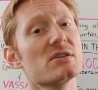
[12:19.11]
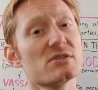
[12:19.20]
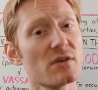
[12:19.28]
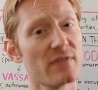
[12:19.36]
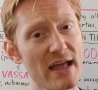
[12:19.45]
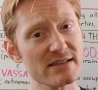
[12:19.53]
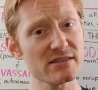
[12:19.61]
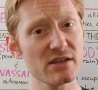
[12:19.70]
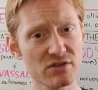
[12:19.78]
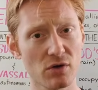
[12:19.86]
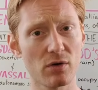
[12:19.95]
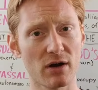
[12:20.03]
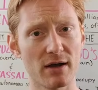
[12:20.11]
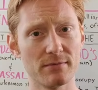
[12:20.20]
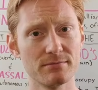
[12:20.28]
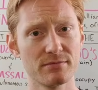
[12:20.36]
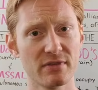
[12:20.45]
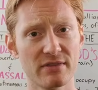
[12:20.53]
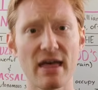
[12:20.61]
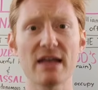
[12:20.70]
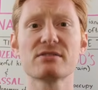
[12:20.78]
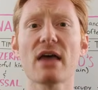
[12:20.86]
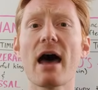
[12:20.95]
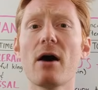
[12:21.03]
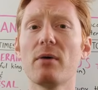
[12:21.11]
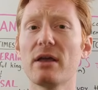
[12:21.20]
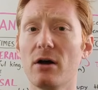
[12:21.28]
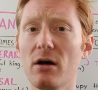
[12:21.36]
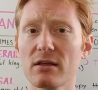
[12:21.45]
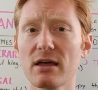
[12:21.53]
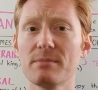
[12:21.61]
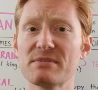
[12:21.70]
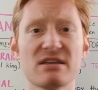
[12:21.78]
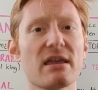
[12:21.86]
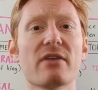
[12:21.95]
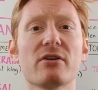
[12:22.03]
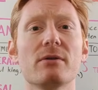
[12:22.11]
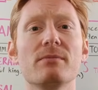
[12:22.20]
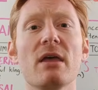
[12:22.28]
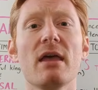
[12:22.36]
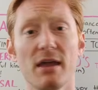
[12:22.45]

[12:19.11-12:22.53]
So that's the Torah. That's how it all comes together,